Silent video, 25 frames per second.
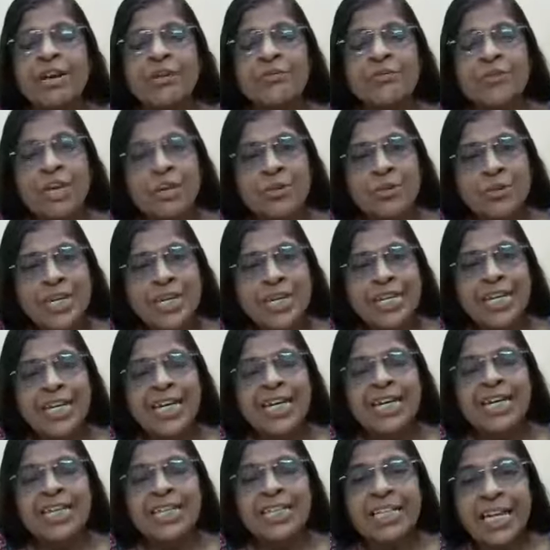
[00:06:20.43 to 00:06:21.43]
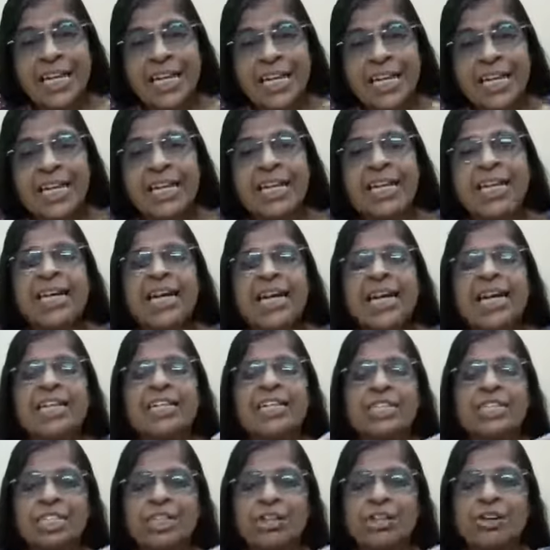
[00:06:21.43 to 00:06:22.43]
We are only taking the healing
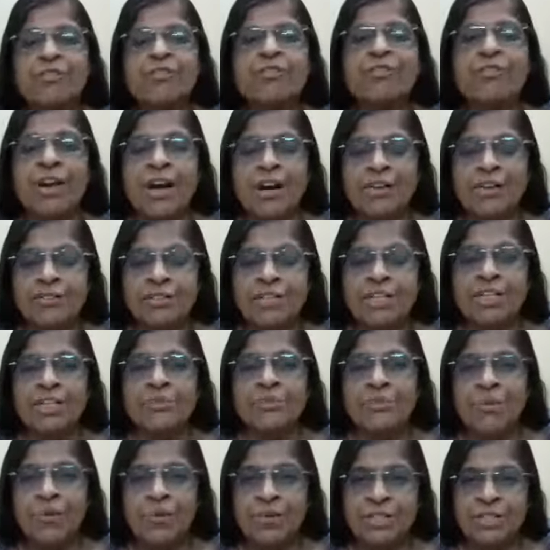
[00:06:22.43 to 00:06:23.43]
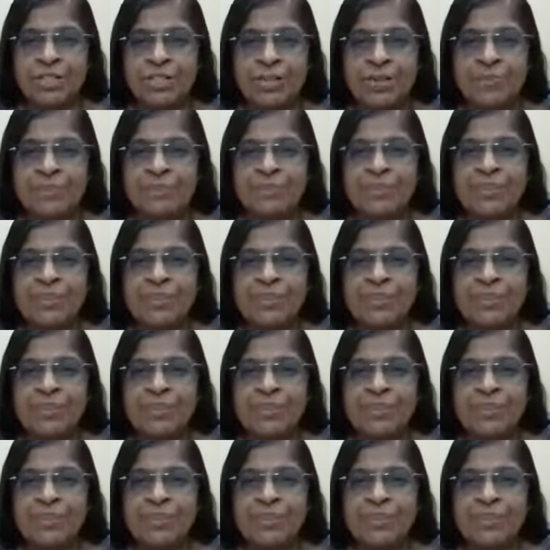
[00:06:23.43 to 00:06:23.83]
energy of flower in water.